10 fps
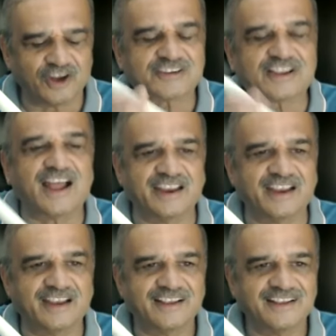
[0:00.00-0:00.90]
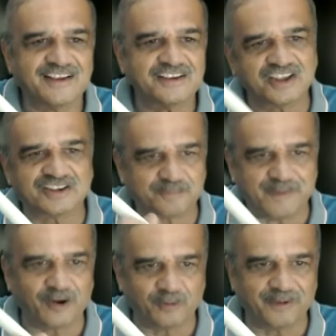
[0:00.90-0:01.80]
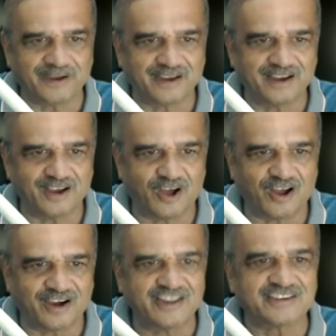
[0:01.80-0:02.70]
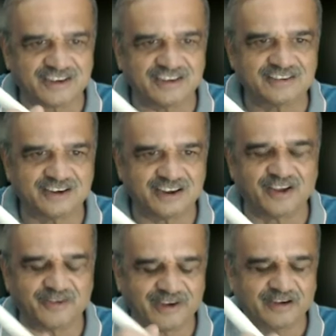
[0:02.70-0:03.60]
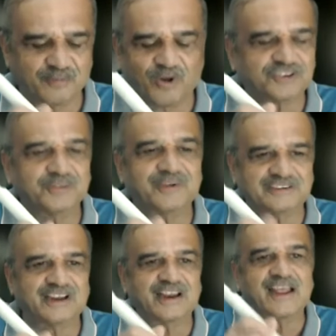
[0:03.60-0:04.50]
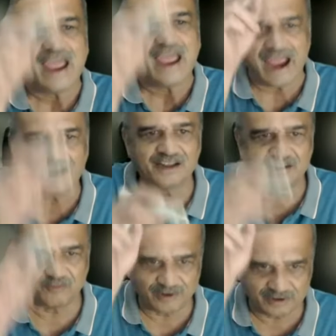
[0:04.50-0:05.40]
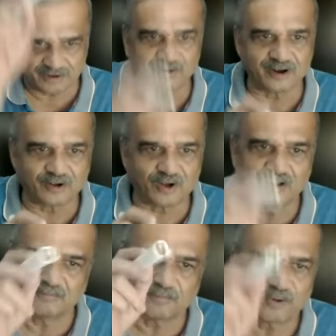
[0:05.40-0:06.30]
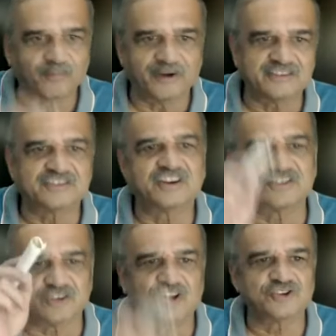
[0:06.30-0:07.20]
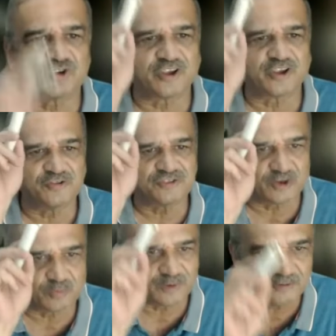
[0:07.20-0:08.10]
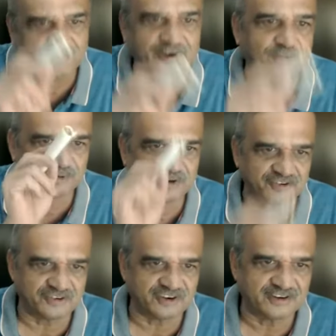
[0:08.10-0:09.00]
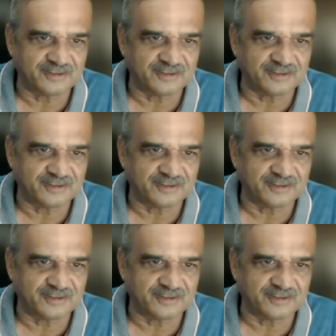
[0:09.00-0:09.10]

scarring, just sparrow pecking or distance, giving moxibustion at the vertebral column from a distance also gives equally wonderful result.